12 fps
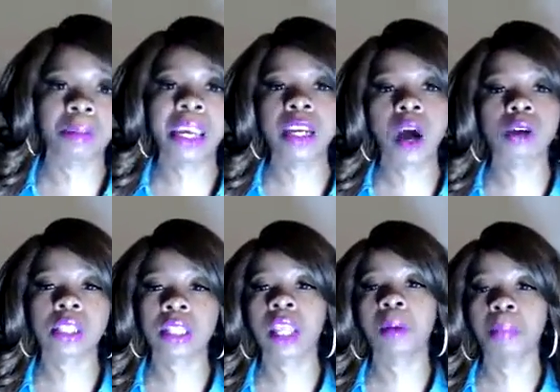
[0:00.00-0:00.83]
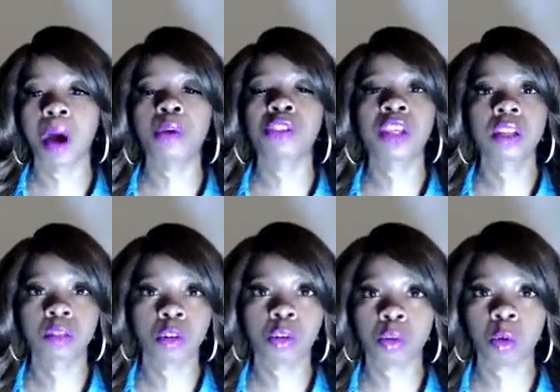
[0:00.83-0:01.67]
He knows that they're both
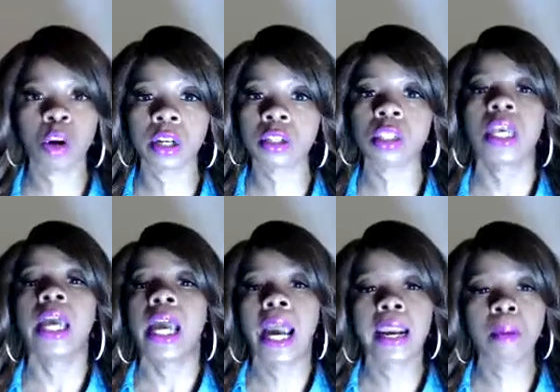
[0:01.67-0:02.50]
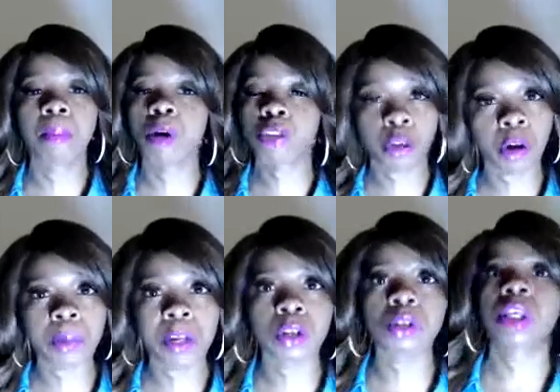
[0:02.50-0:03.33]
crooks and they're both
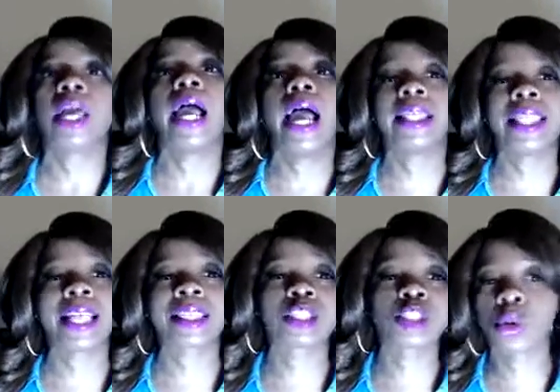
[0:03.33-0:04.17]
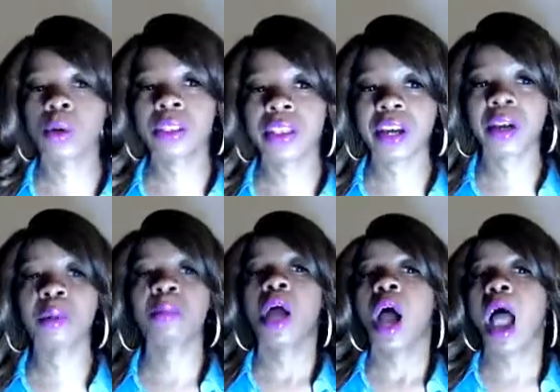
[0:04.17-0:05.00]
criminals, and that the two of them
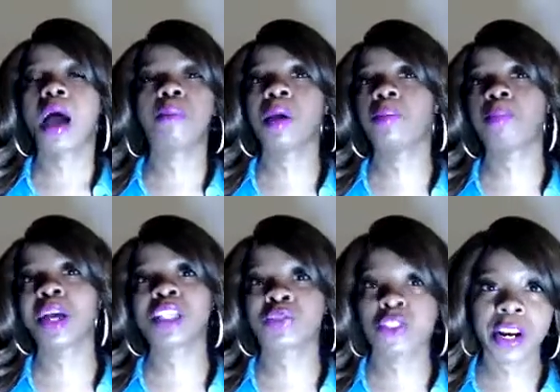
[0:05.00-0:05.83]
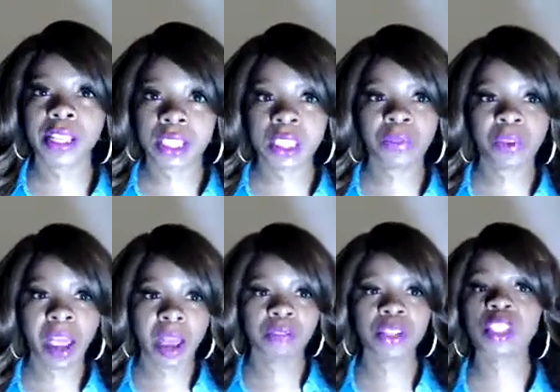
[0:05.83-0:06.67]
have been best friends since forever.